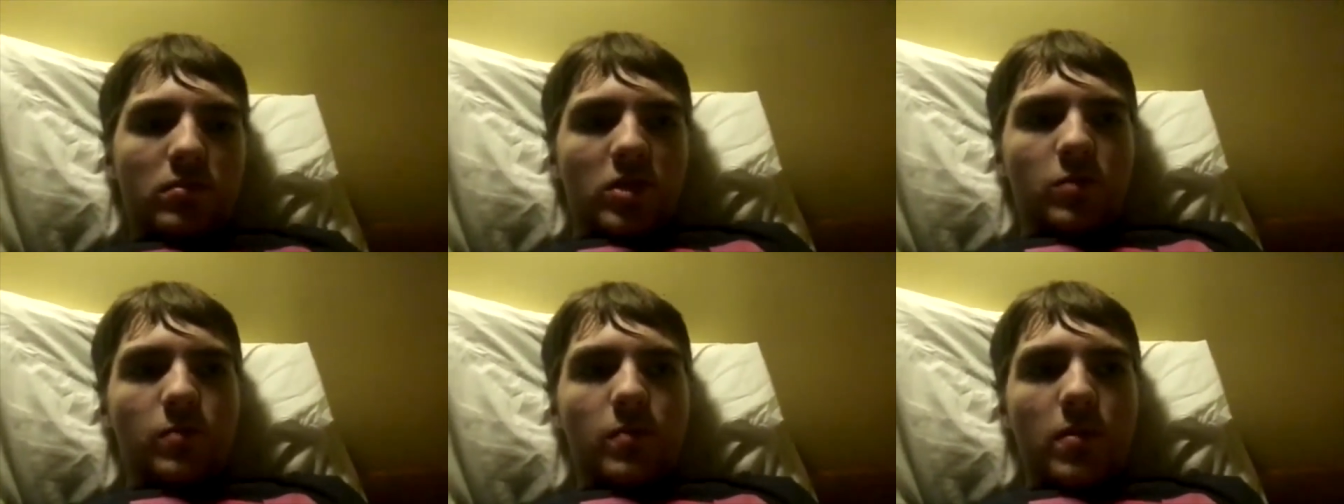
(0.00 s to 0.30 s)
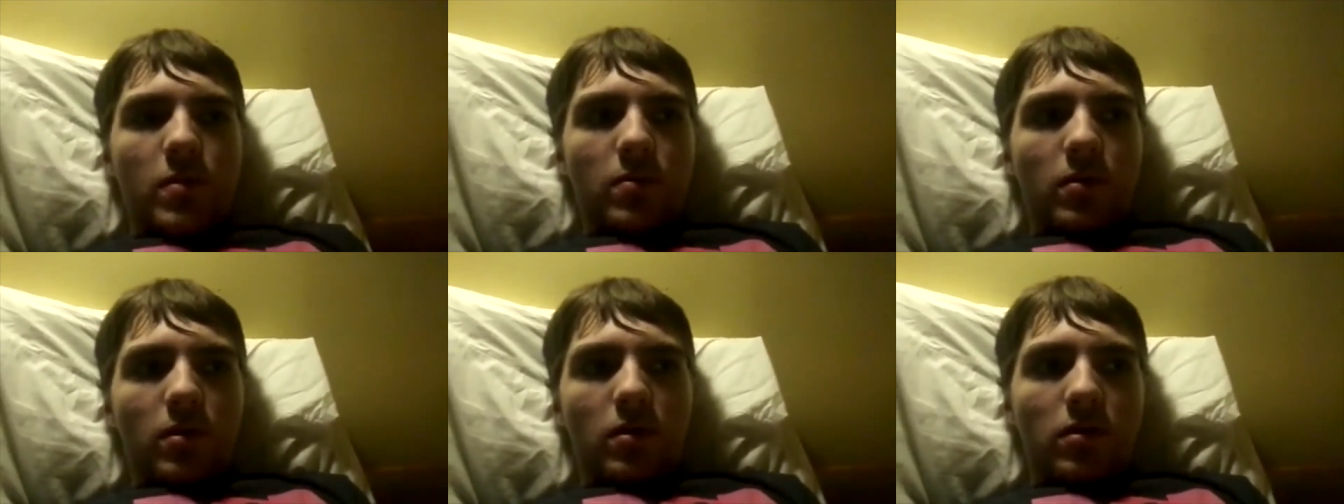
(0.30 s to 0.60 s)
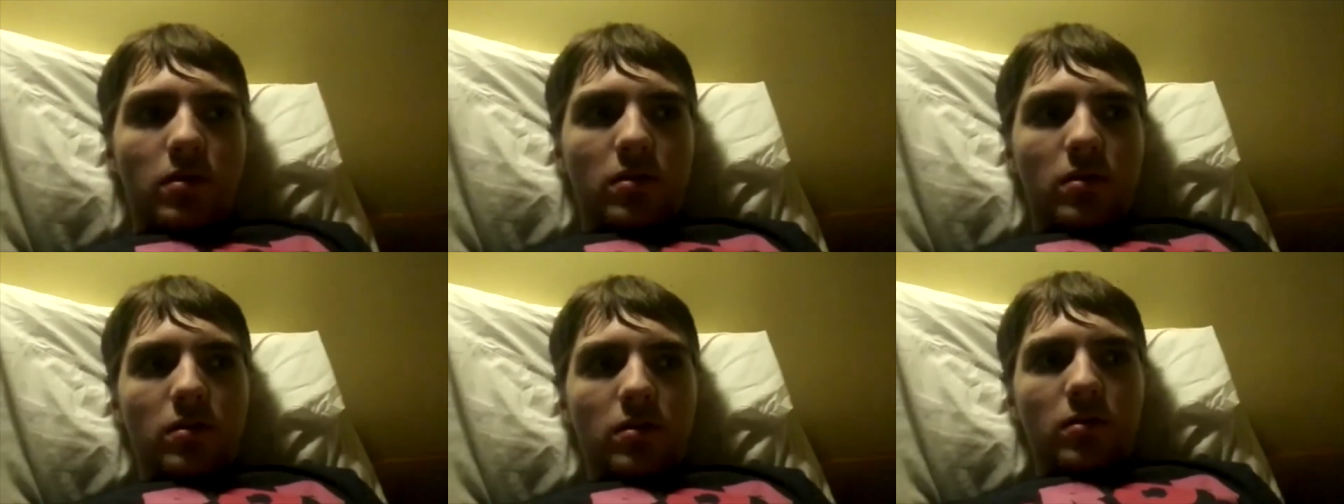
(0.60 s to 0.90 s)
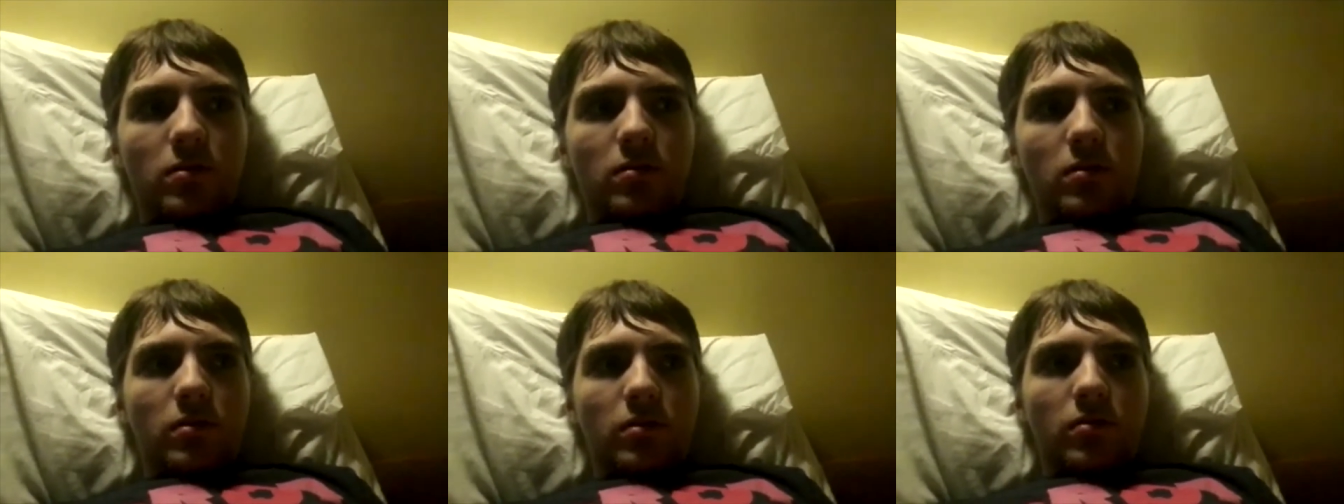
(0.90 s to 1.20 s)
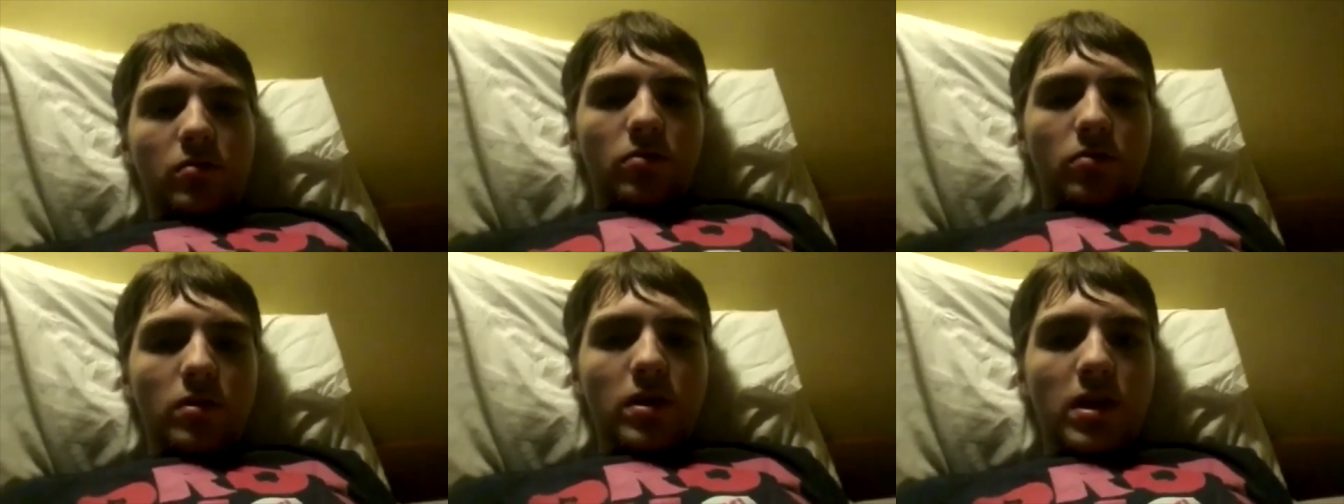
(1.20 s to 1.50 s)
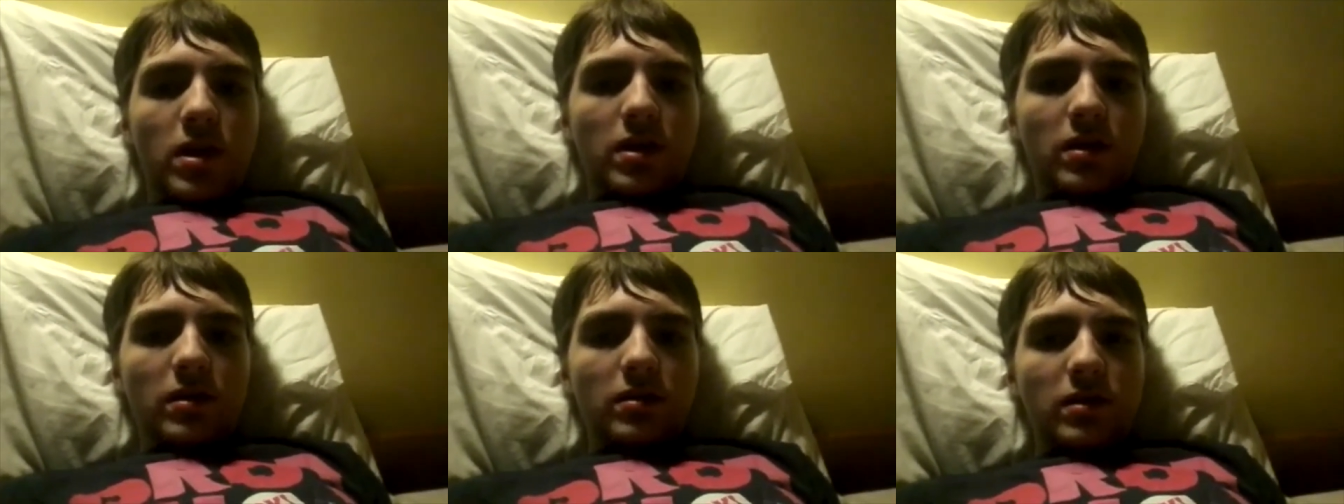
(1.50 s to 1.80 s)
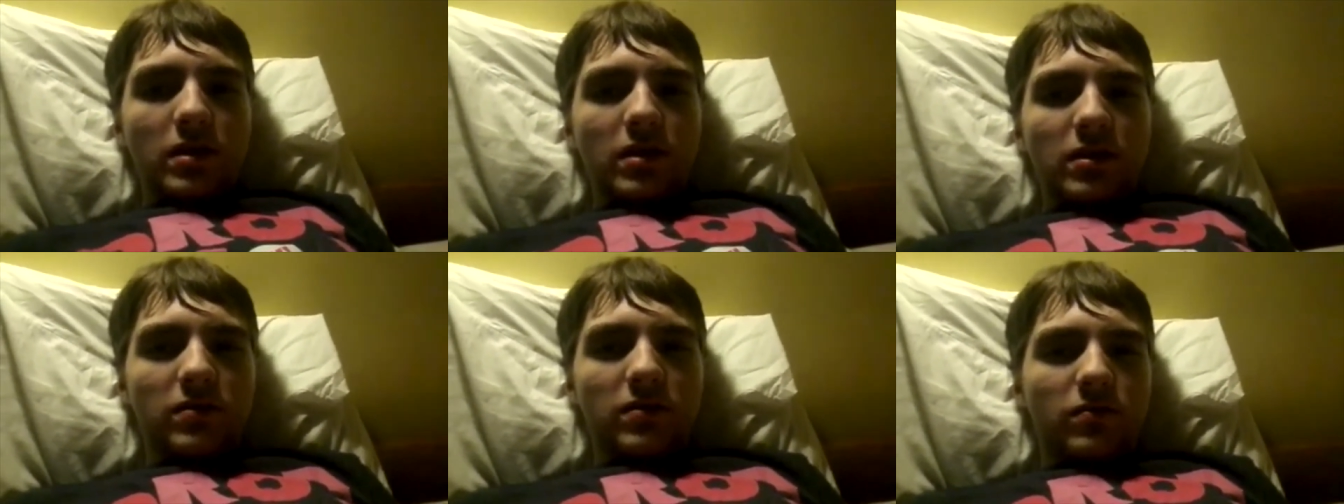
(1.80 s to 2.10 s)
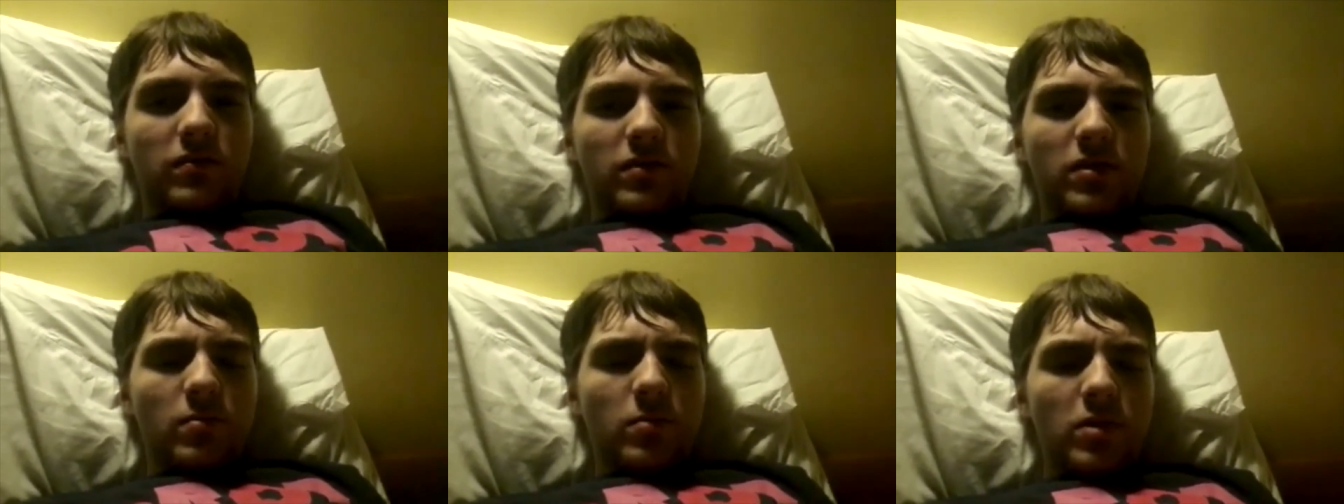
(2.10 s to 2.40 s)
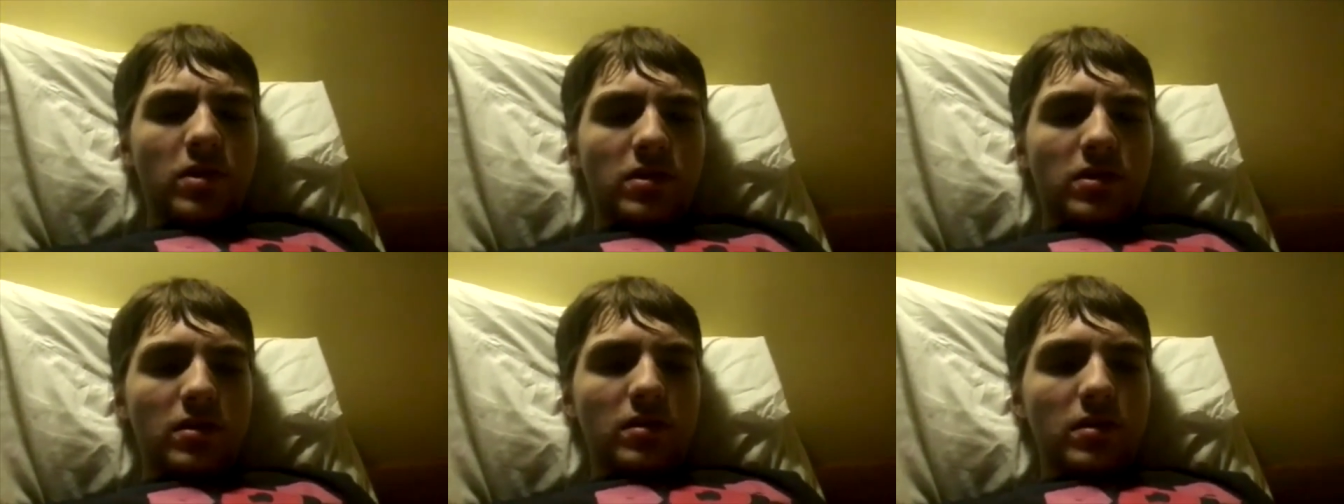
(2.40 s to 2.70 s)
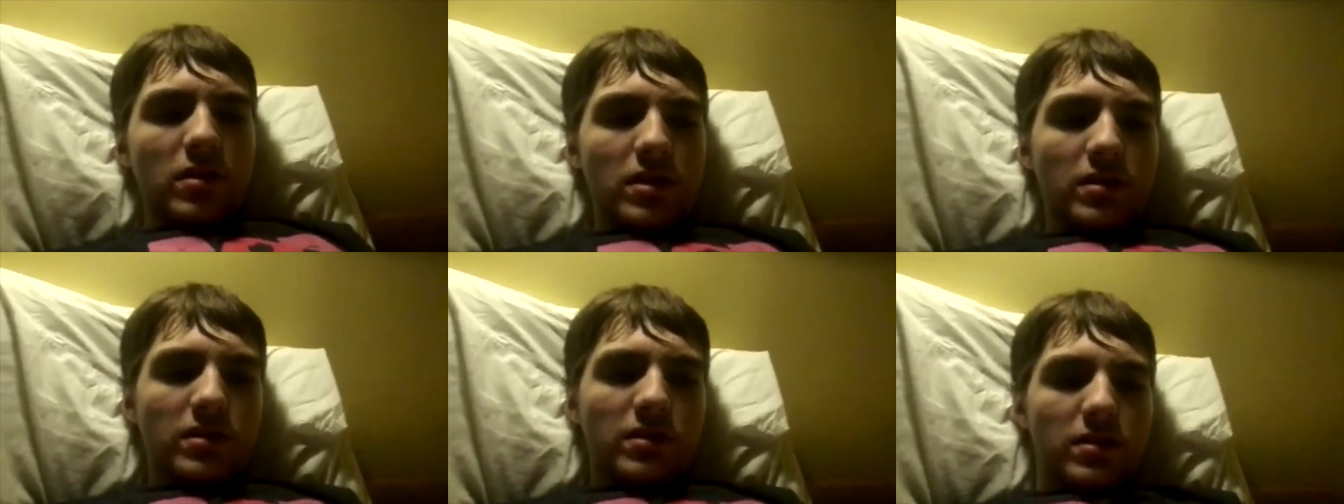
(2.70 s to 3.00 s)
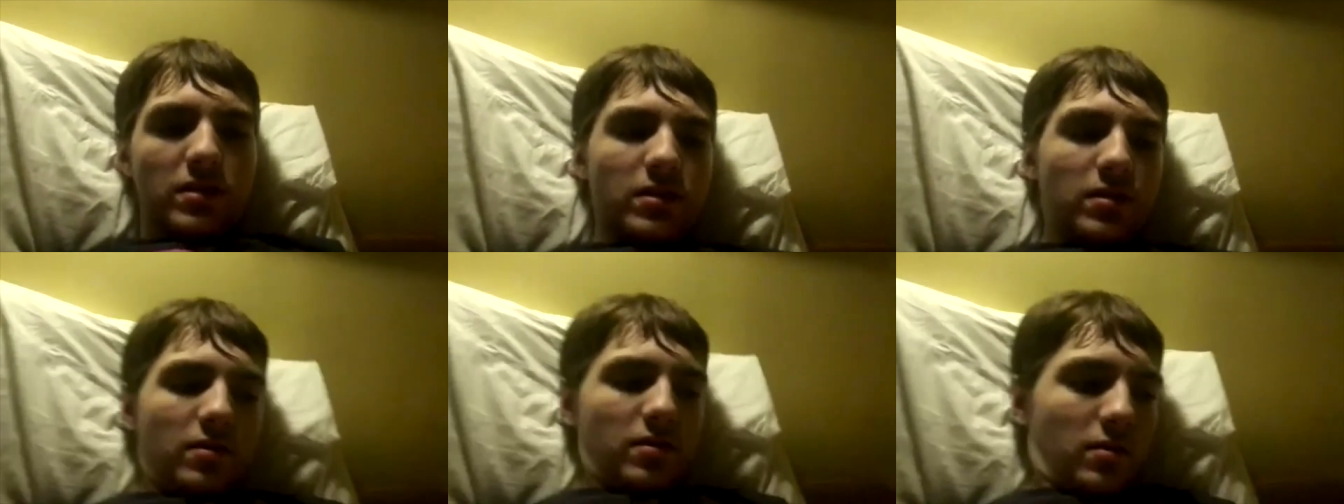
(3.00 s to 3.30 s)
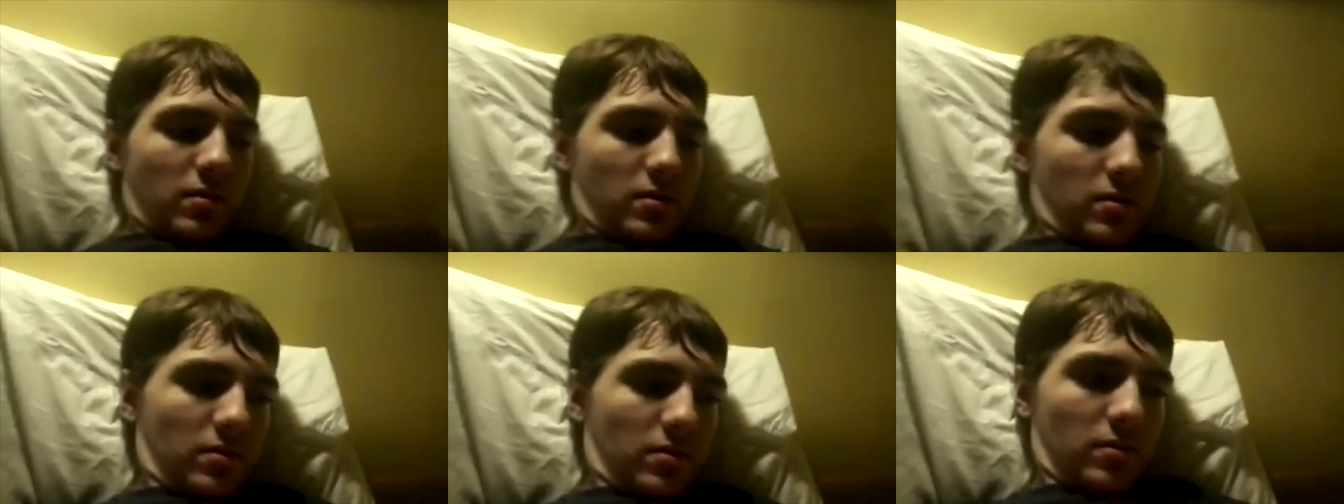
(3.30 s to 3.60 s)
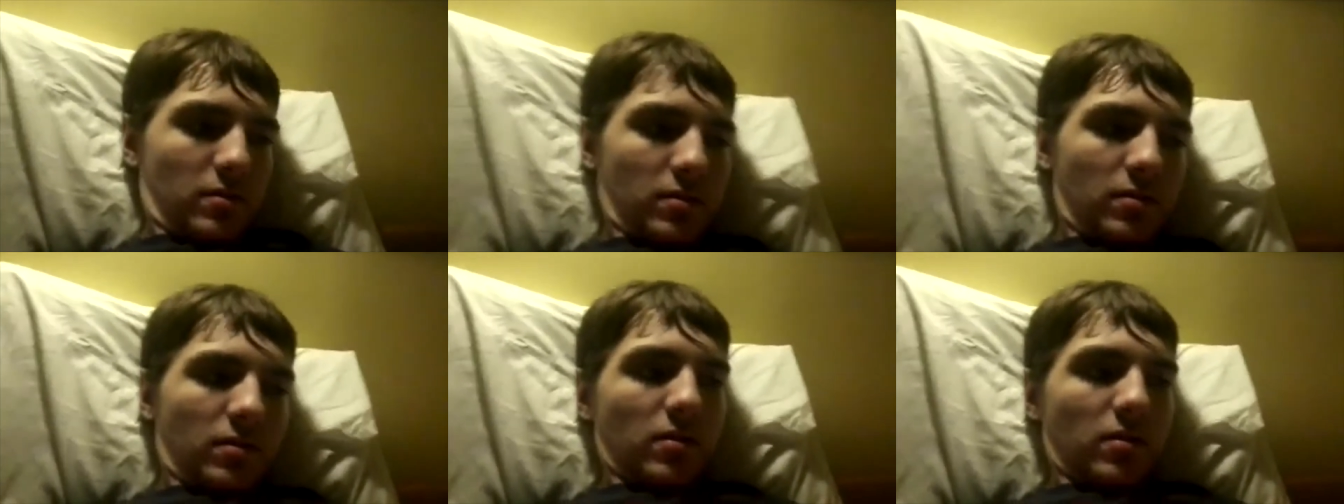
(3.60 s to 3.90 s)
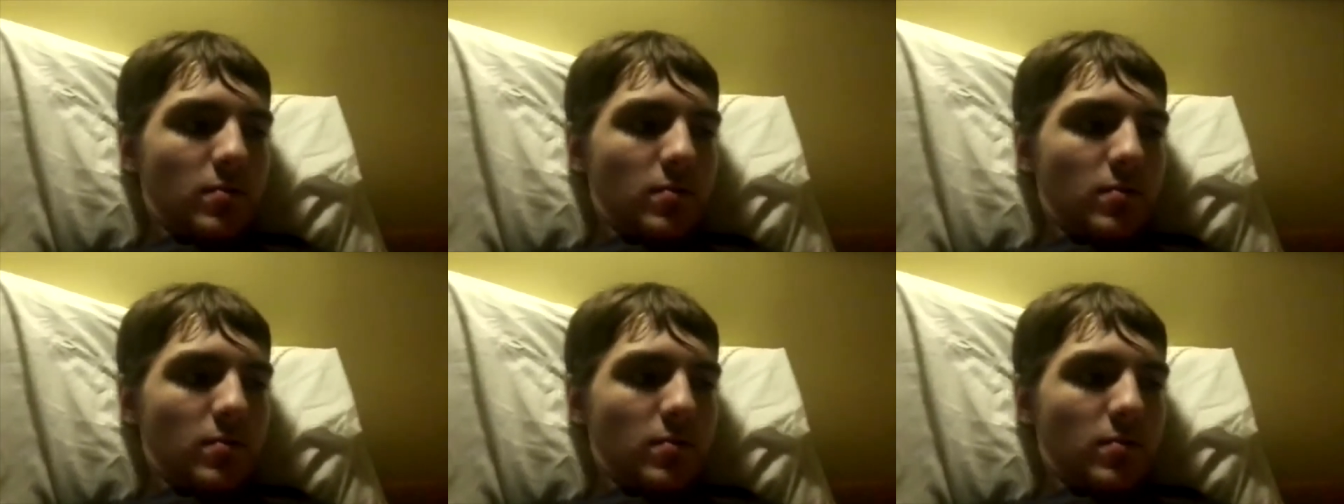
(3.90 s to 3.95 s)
the girl can't exist for some reason unless the